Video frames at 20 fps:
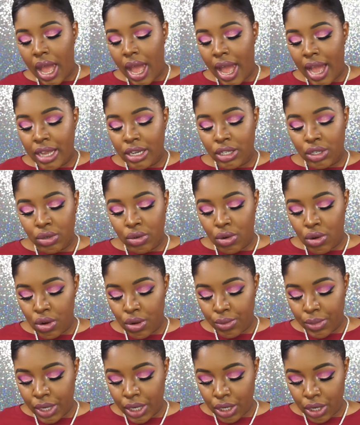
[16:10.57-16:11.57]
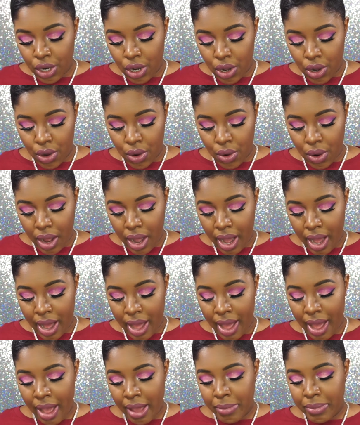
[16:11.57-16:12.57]
As you all may know, I
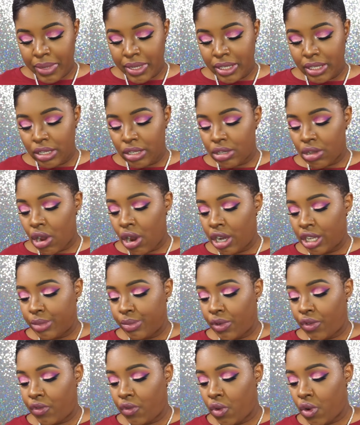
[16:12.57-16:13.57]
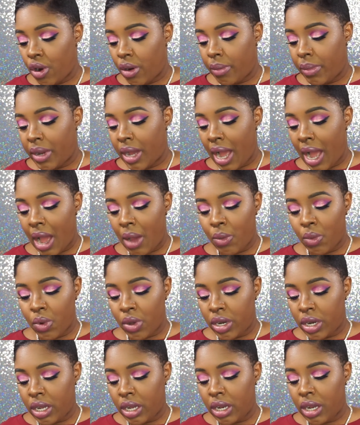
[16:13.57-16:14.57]
had business cards before, but I
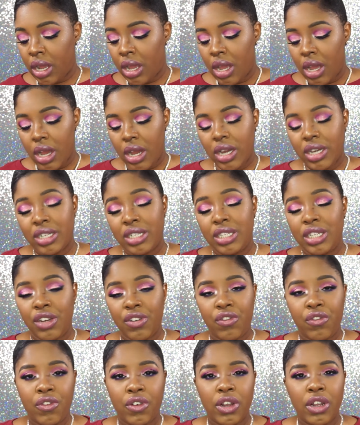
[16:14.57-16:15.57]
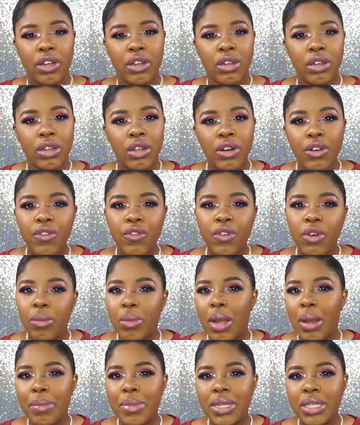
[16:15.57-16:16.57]
wanted a different look for
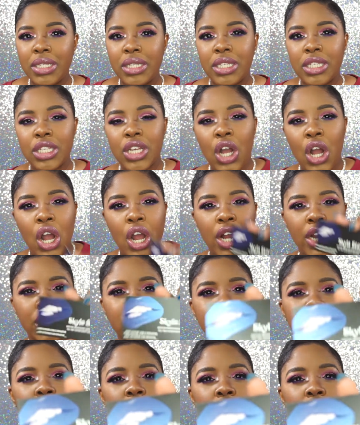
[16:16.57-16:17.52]
my business cards.